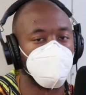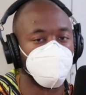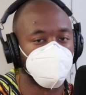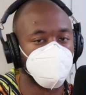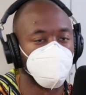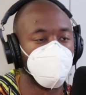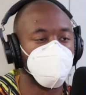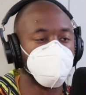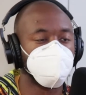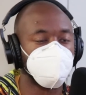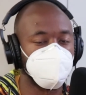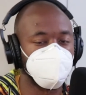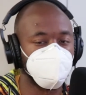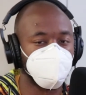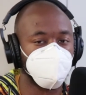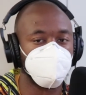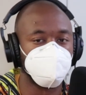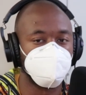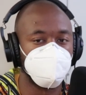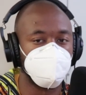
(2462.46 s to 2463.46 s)
So when we say
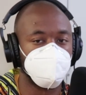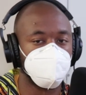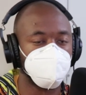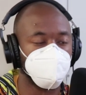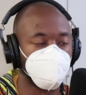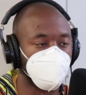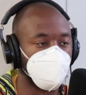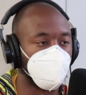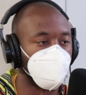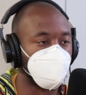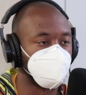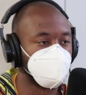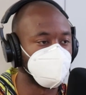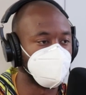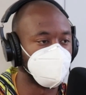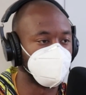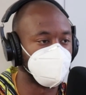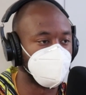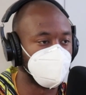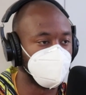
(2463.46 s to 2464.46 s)
shoot us DMs, we're always
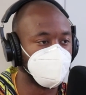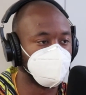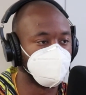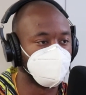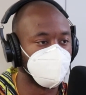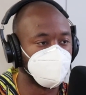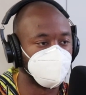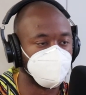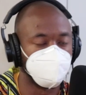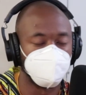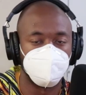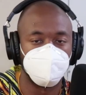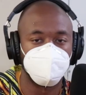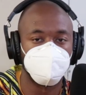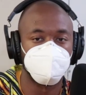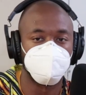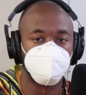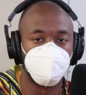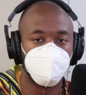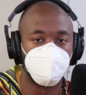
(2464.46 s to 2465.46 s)
saying like, hey, like let
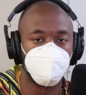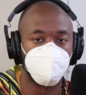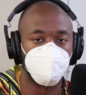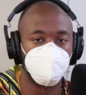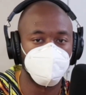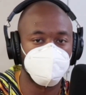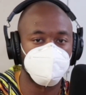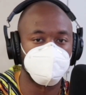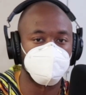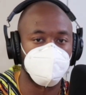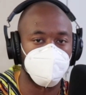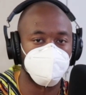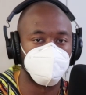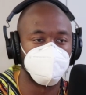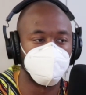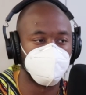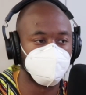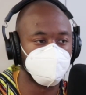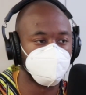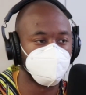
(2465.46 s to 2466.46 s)
us know what's a
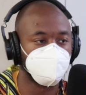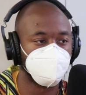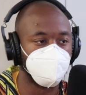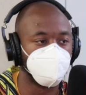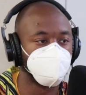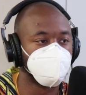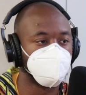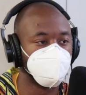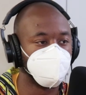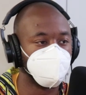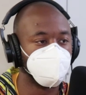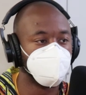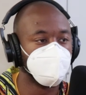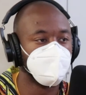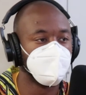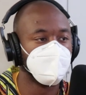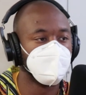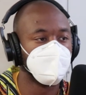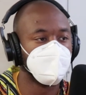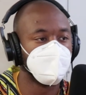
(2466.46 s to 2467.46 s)
topic that's close to you
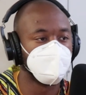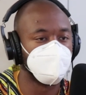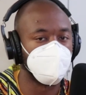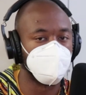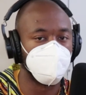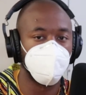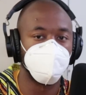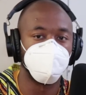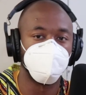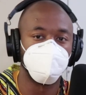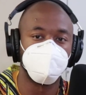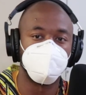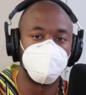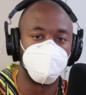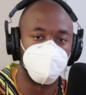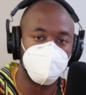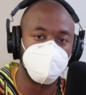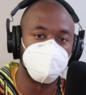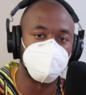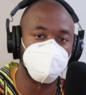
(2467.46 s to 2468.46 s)
that maybe you
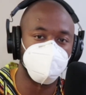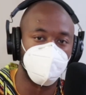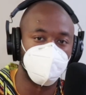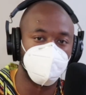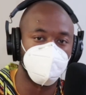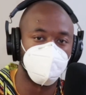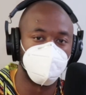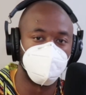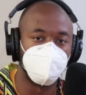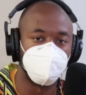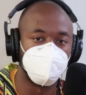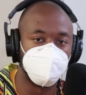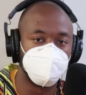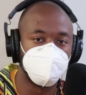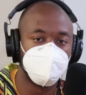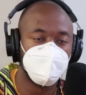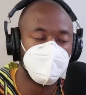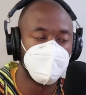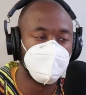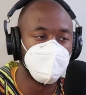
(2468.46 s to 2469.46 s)
think we can talk on, and
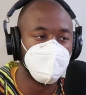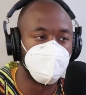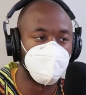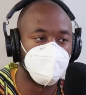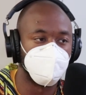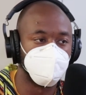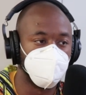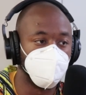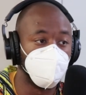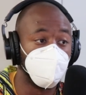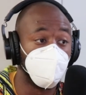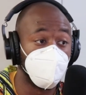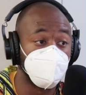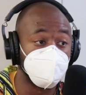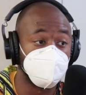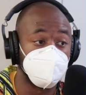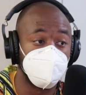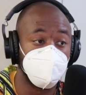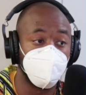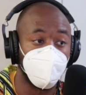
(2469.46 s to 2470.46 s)
you will want
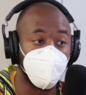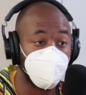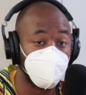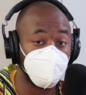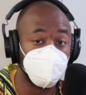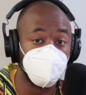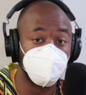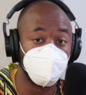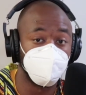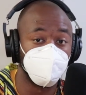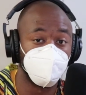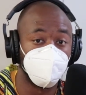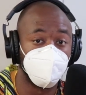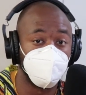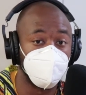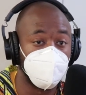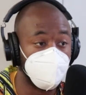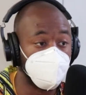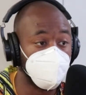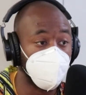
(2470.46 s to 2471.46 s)
to hear our opinion
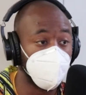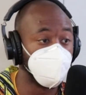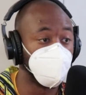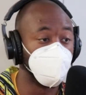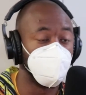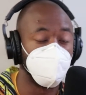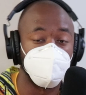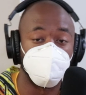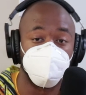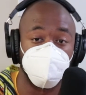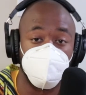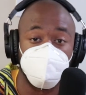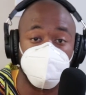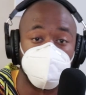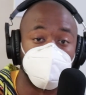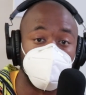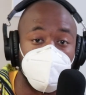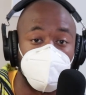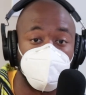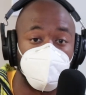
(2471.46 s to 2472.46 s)
on, and maybe we can shed
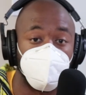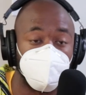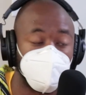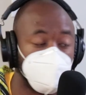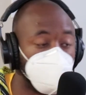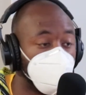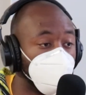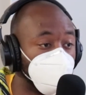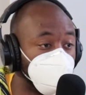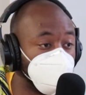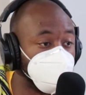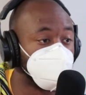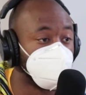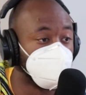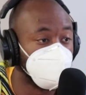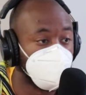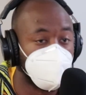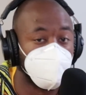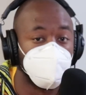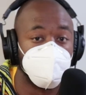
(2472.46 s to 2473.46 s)
some light on from what we're
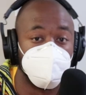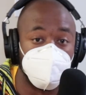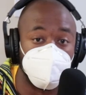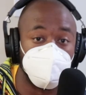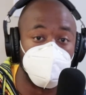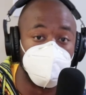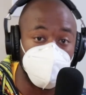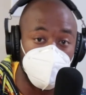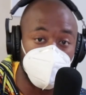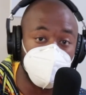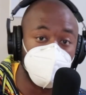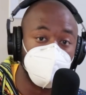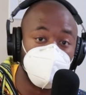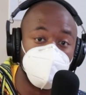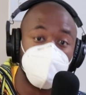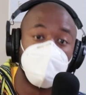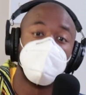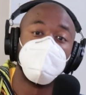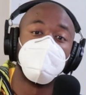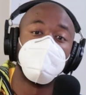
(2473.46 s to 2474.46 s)
seeing out in the bigger,